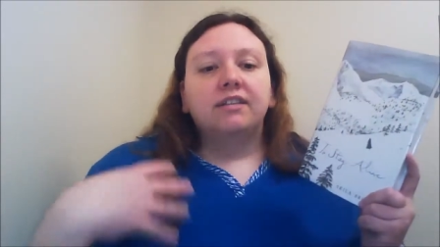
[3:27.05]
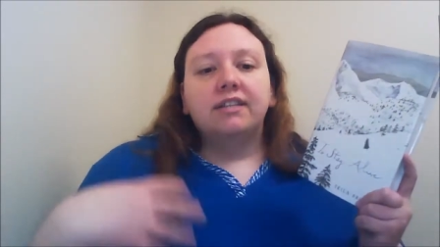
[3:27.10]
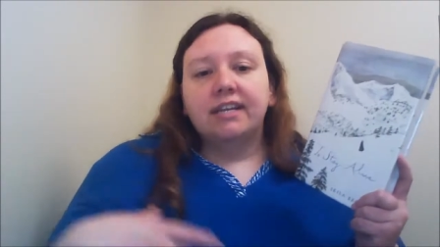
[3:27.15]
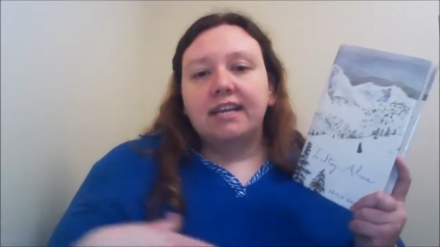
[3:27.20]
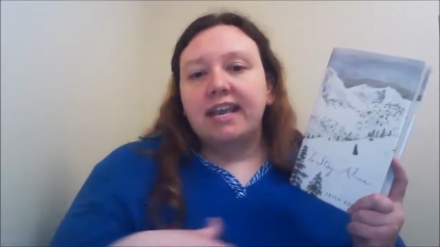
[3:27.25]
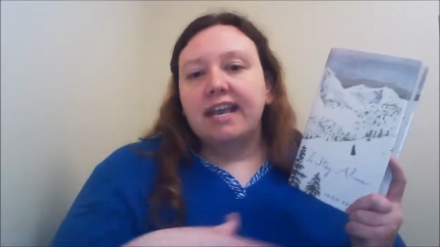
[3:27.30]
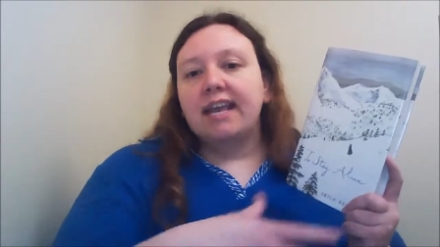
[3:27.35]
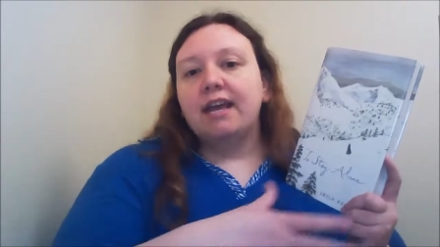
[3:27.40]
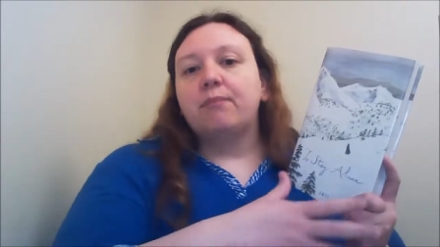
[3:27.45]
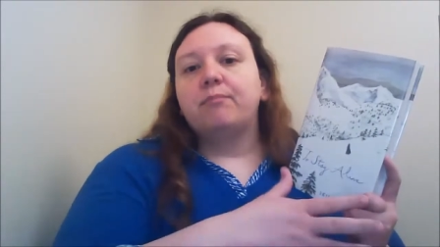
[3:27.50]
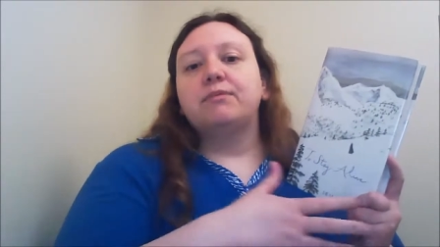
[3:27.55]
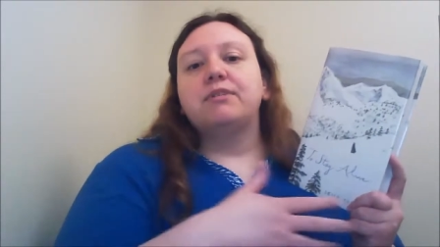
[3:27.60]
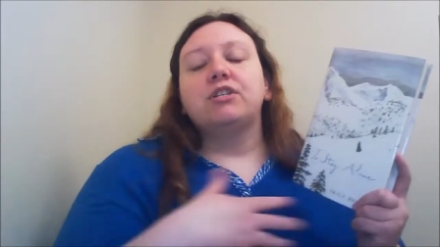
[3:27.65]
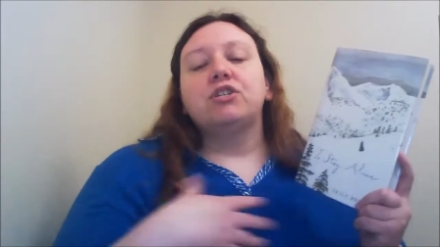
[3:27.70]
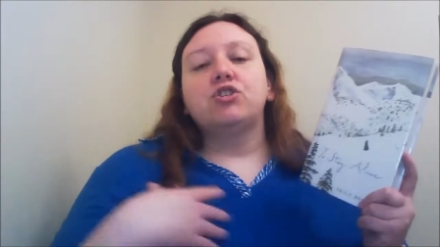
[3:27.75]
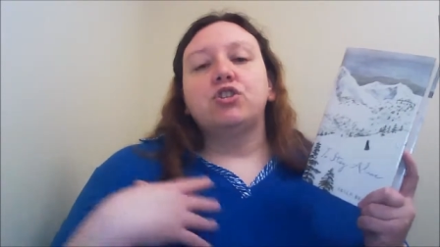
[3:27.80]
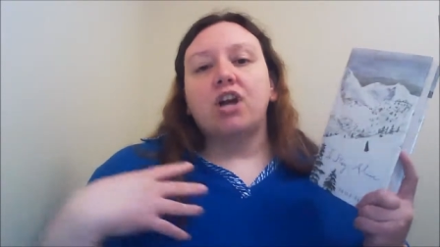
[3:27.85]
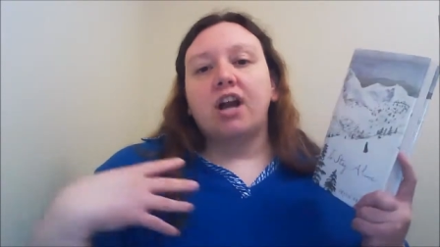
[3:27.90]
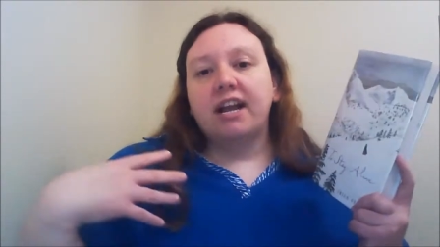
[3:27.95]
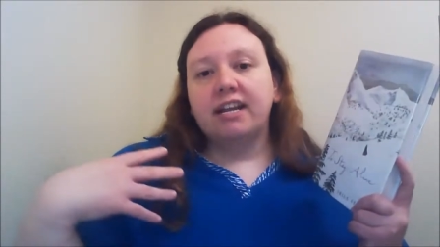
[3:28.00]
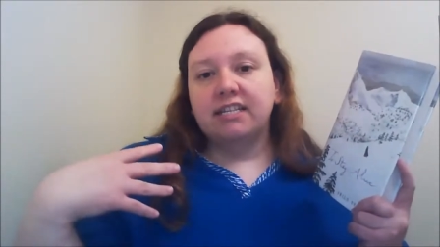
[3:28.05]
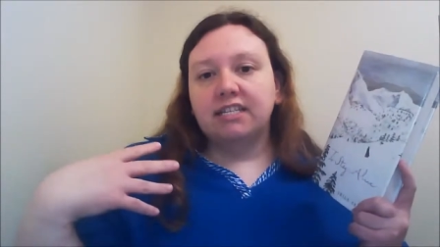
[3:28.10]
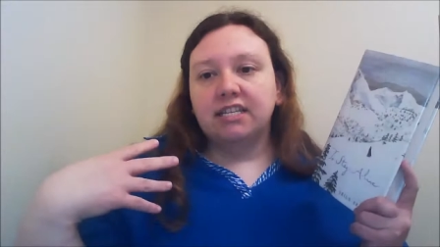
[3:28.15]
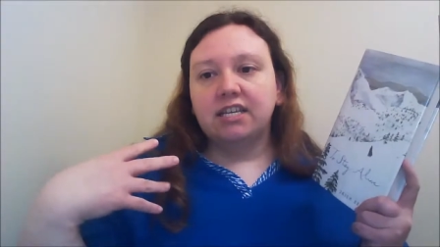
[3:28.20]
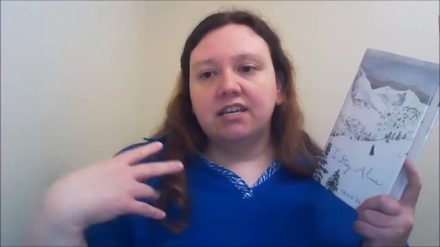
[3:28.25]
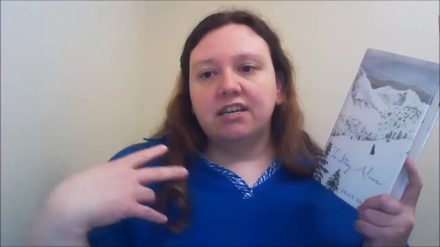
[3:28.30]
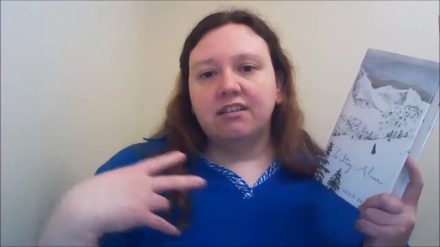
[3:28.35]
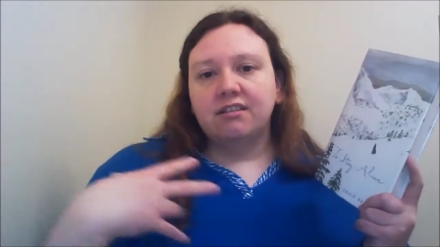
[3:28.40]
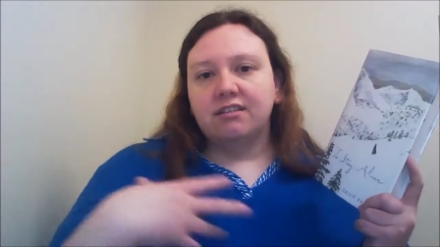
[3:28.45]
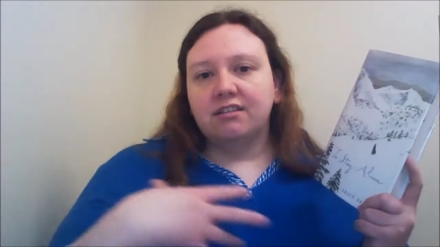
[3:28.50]
the camp to try
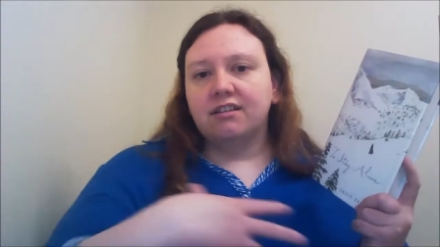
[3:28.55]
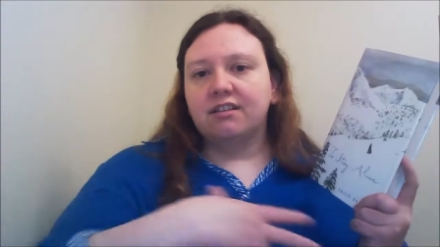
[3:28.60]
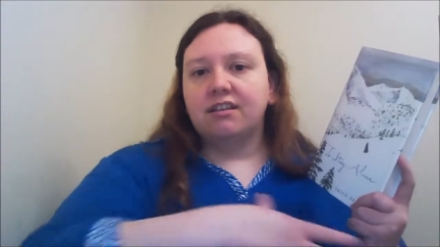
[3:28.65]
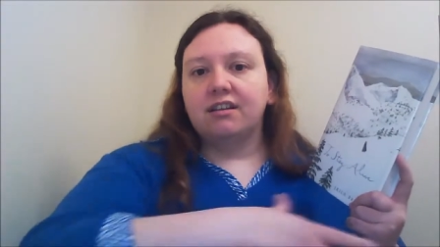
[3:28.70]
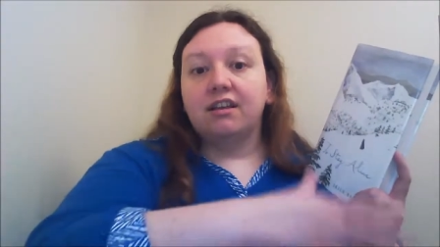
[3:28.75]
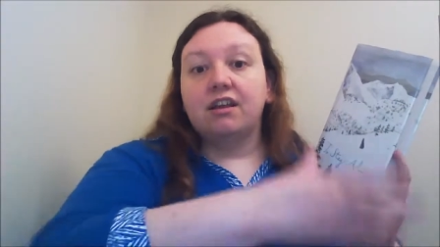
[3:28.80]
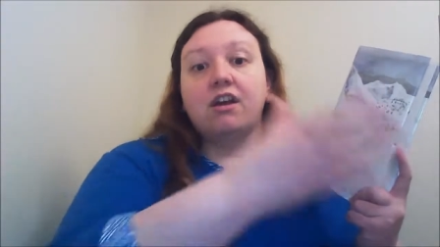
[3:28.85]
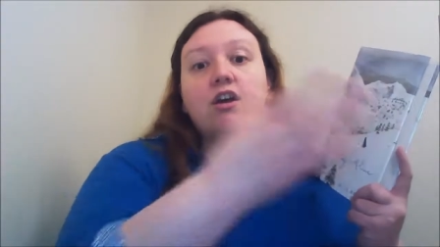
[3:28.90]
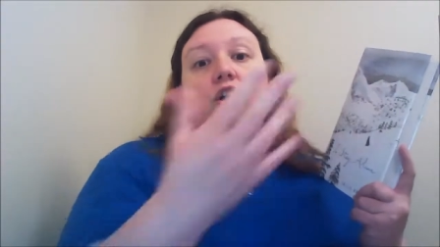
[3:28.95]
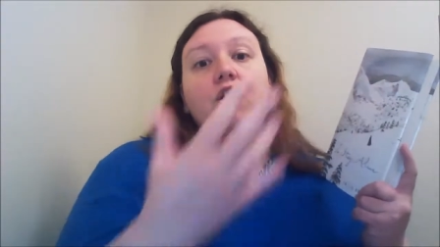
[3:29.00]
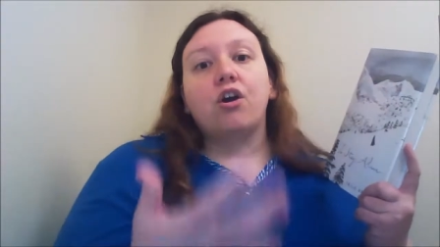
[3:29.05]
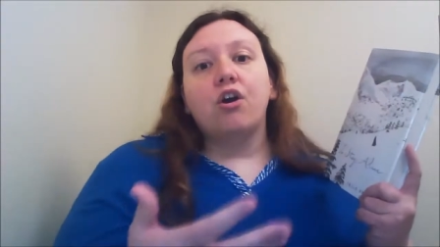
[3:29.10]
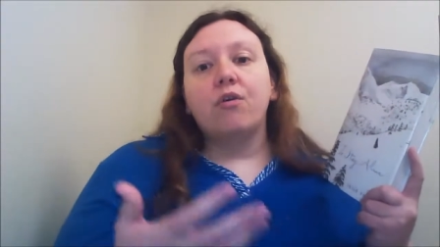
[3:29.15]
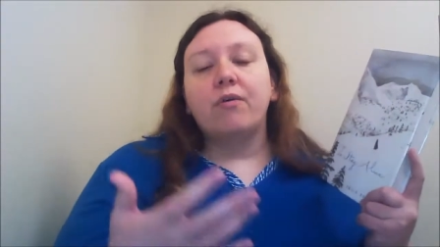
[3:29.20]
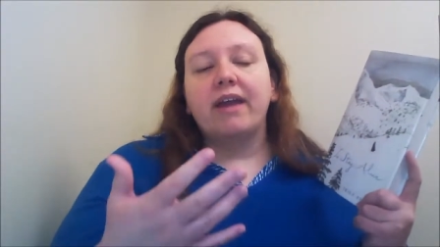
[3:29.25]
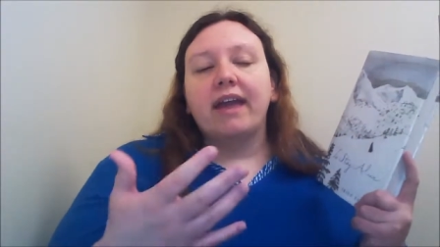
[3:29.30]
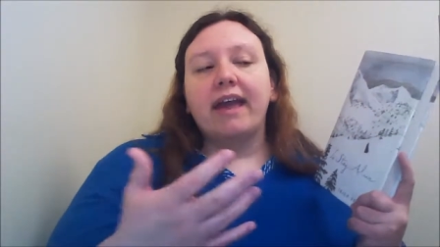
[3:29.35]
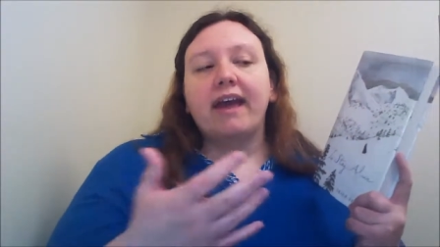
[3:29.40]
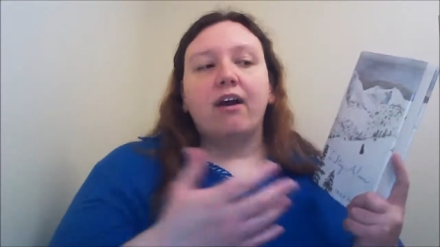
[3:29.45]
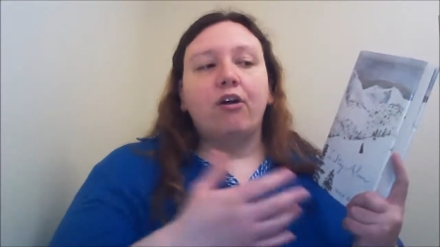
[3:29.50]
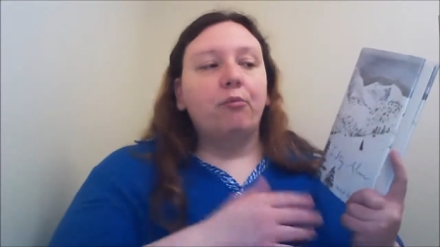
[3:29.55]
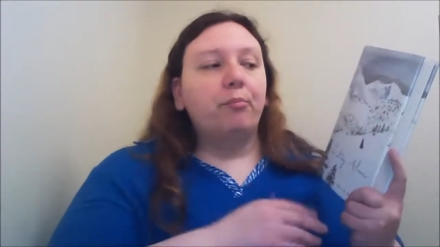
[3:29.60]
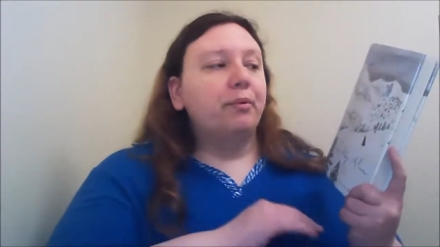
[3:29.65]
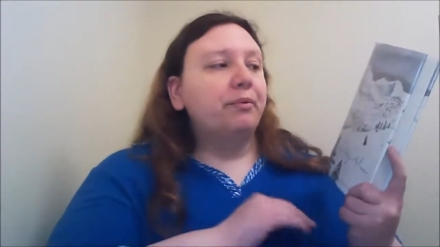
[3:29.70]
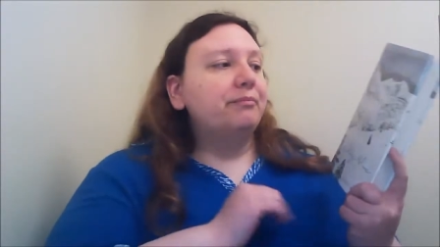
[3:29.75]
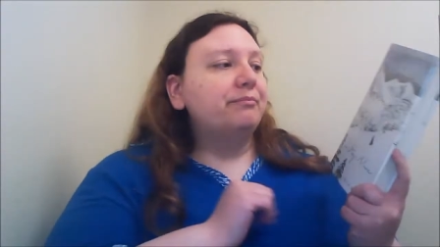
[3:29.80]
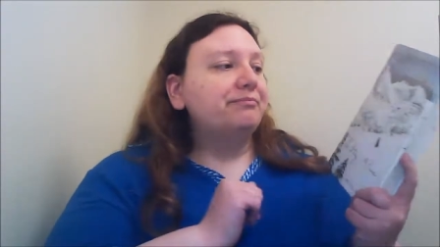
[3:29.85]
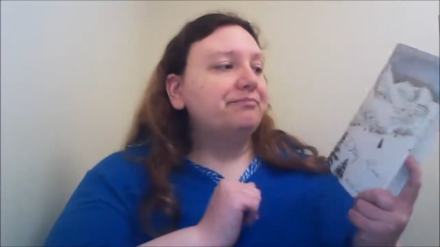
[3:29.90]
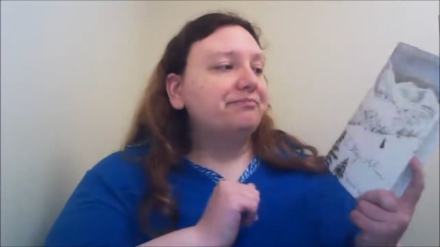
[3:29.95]
to go get help.